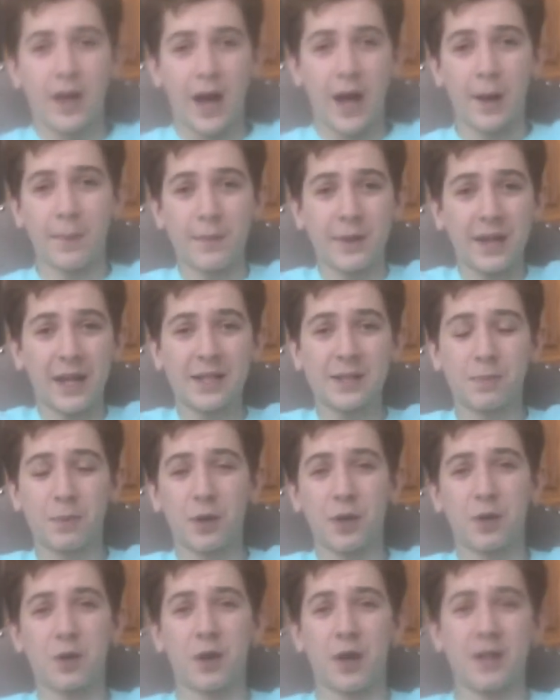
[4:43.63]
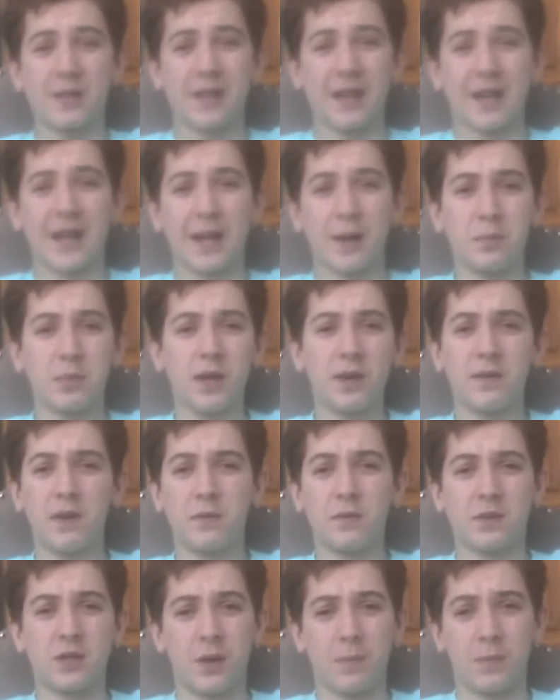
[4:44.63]
I mean, that's pretty crazy. I can't believe
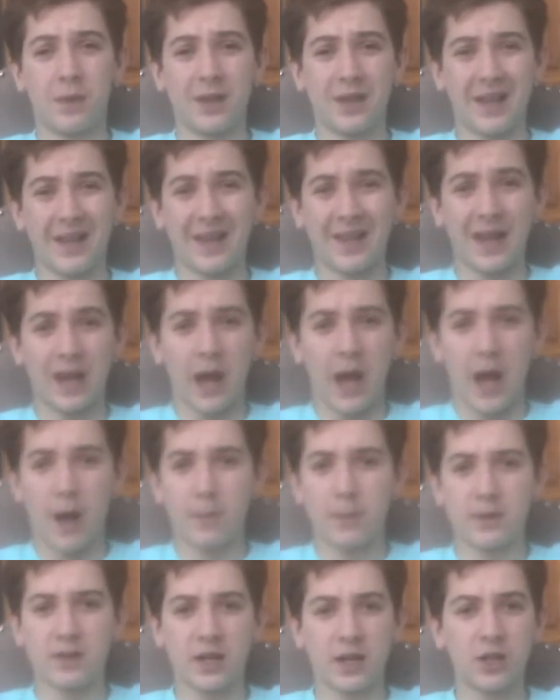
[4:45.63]
even something like that happens.